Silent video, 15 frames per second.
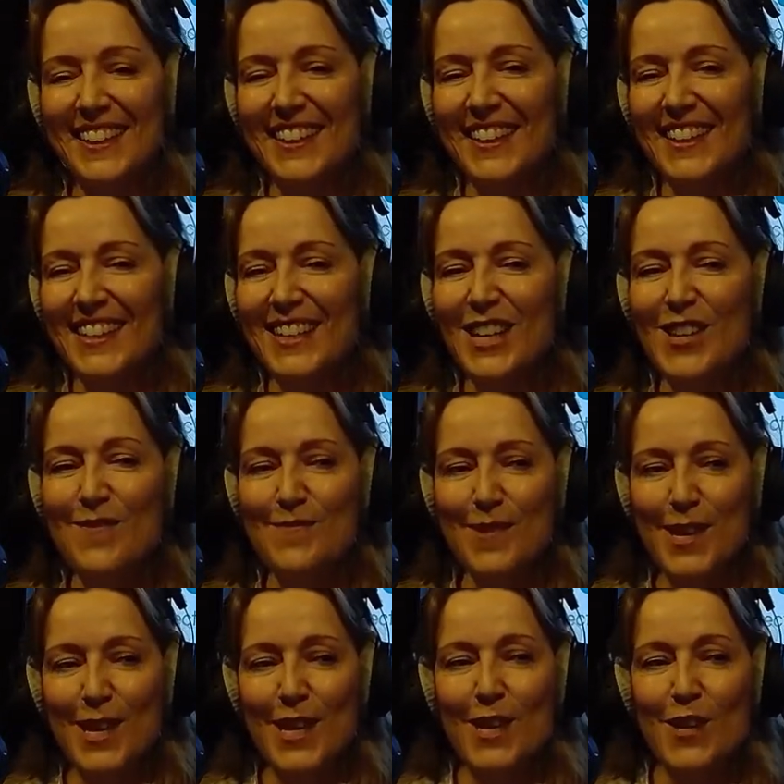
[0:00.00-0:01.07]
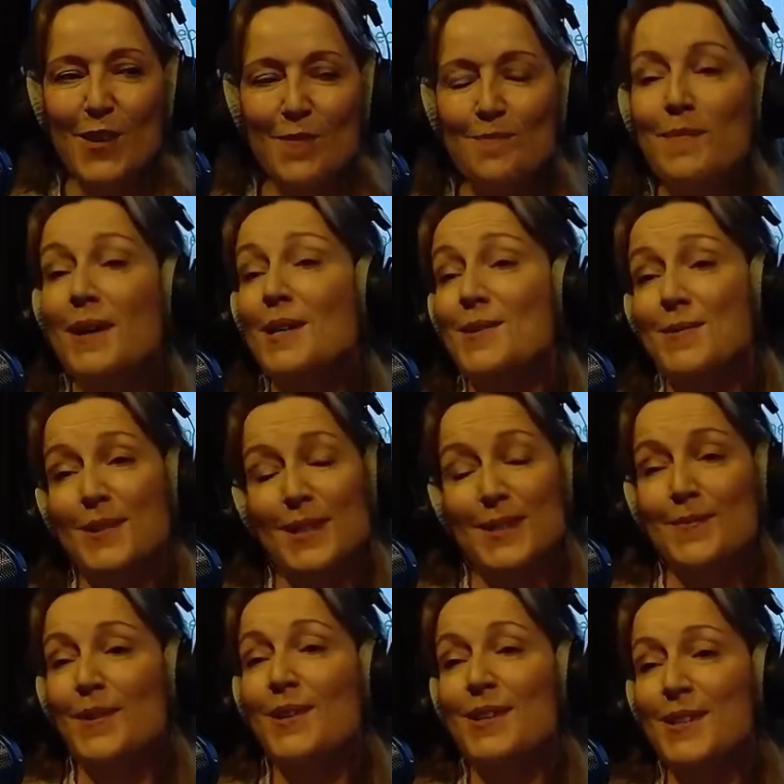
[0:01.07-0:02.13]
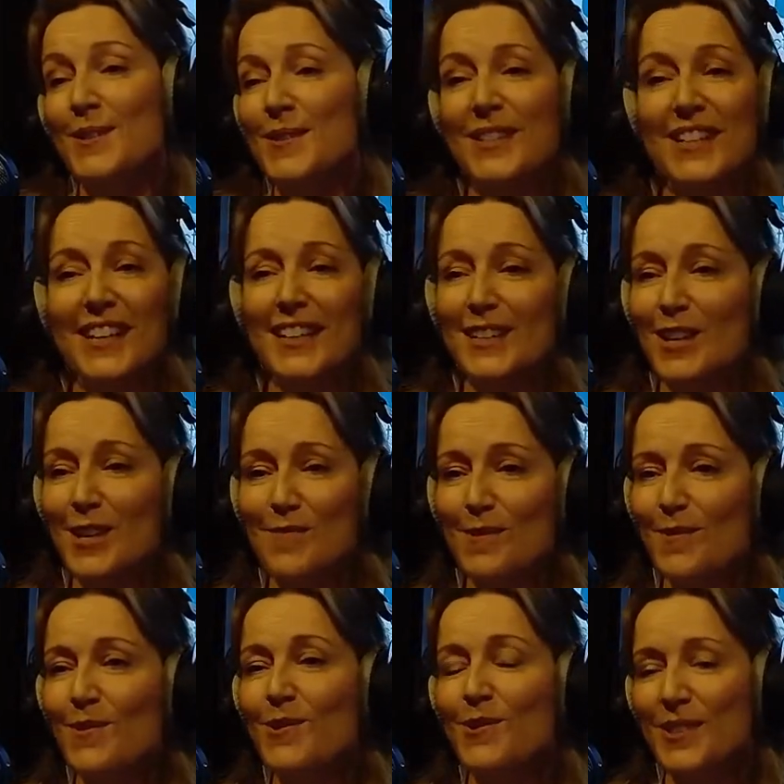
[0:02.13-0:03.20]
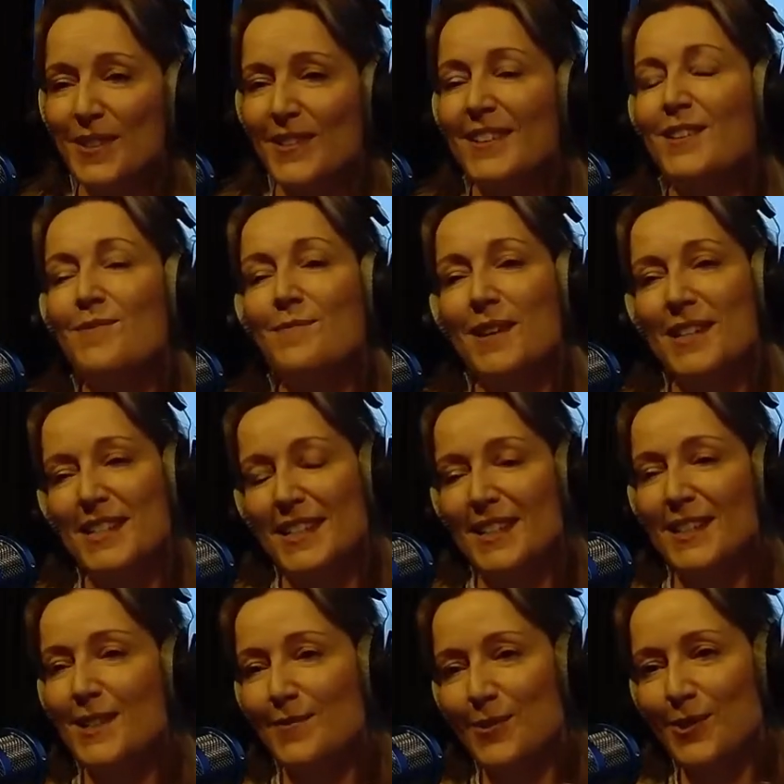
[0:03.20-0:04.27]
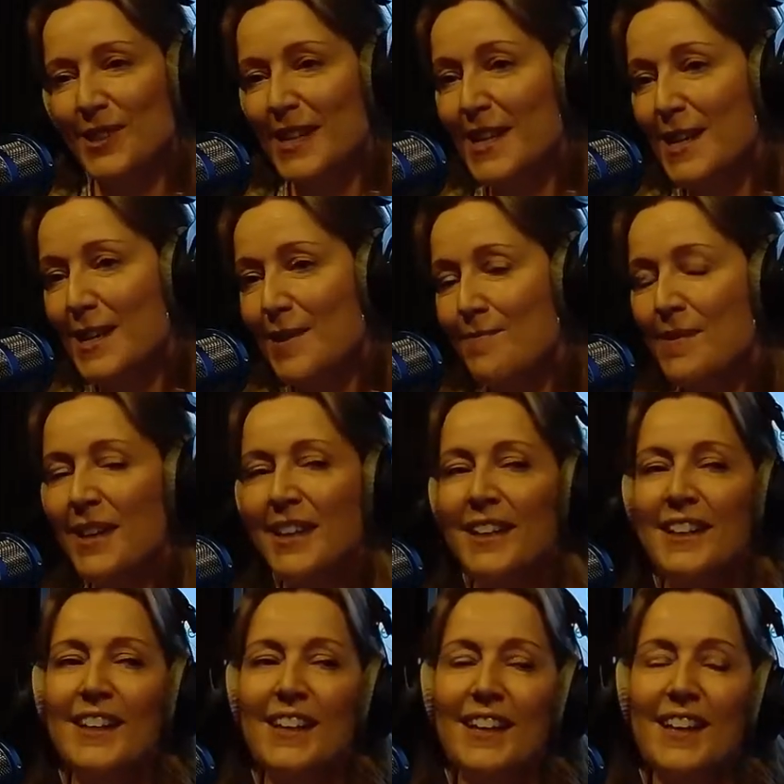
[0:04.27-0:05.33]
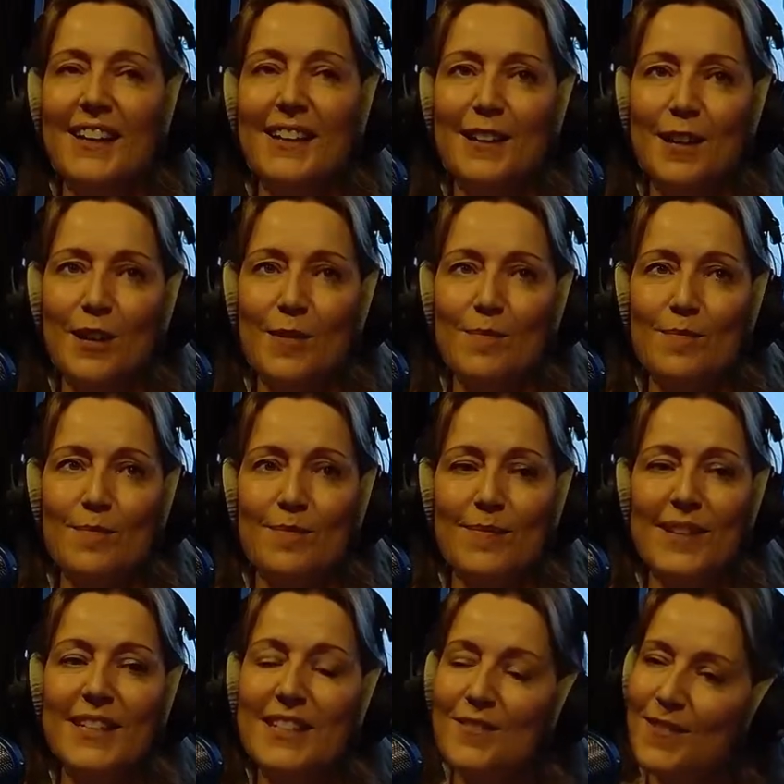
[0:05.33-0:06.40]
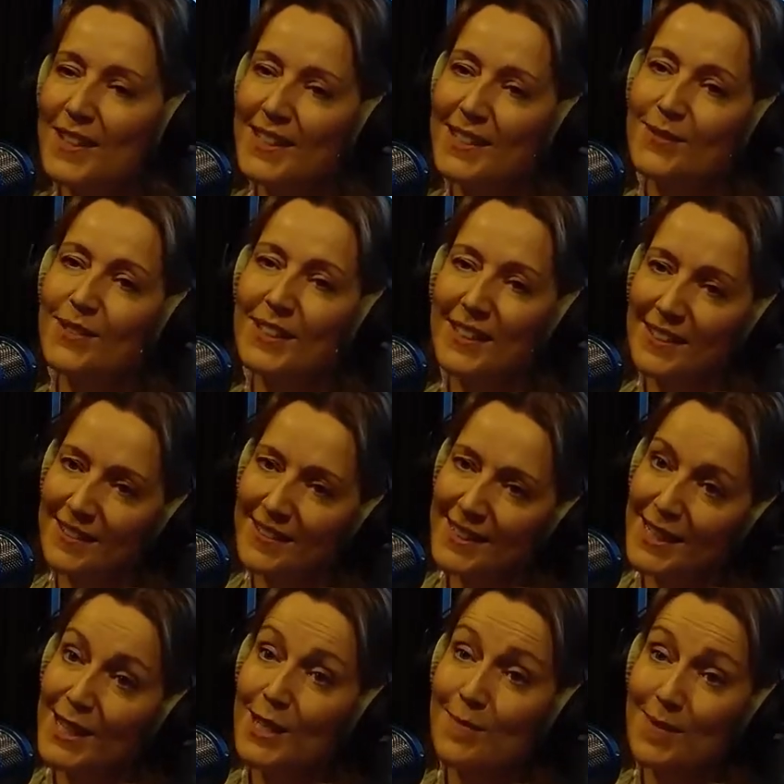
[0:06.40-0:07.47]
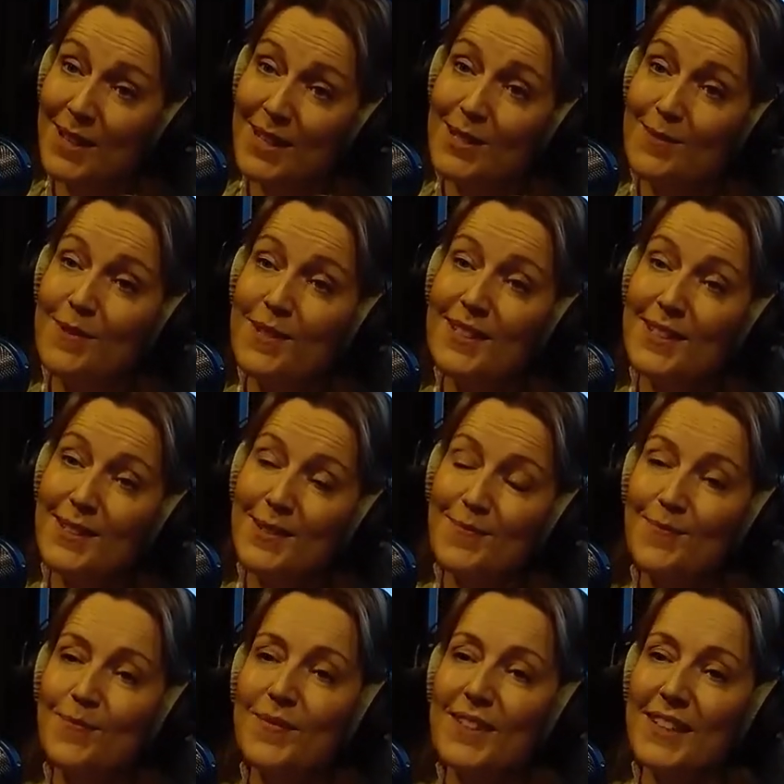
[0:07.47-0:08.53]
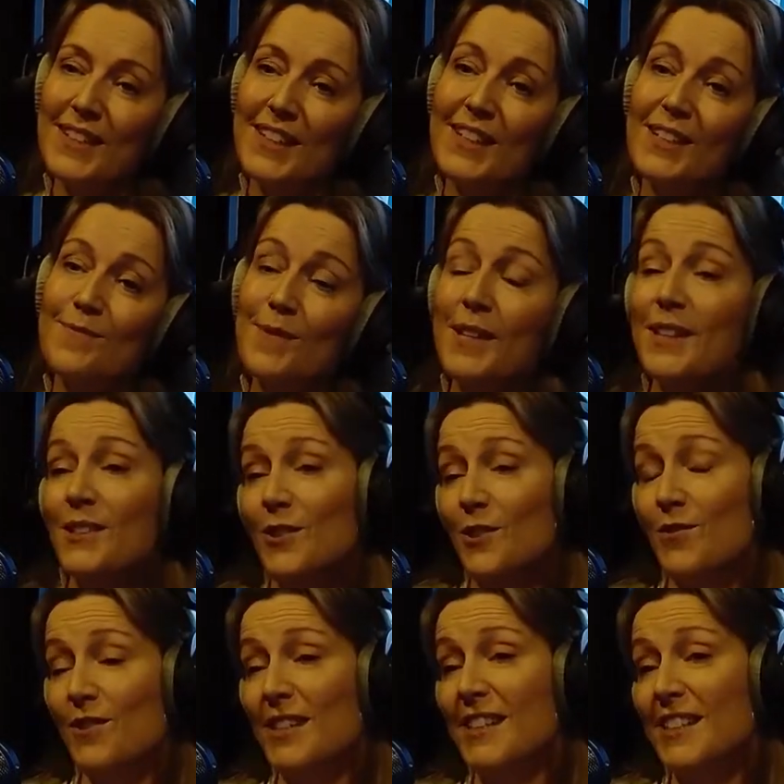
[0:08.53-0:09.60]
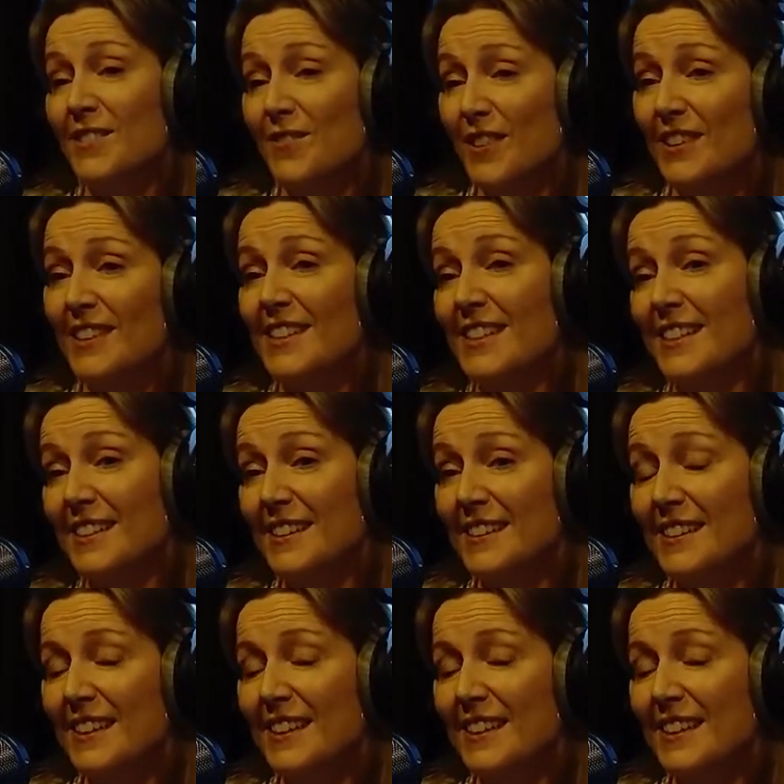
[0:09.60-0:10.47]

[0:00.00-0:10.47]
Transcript: it gave me management experience, which I hadn't had before. So I was kind of managing a small team, interfacing with the kind of senior management, being the sort of risk advisor.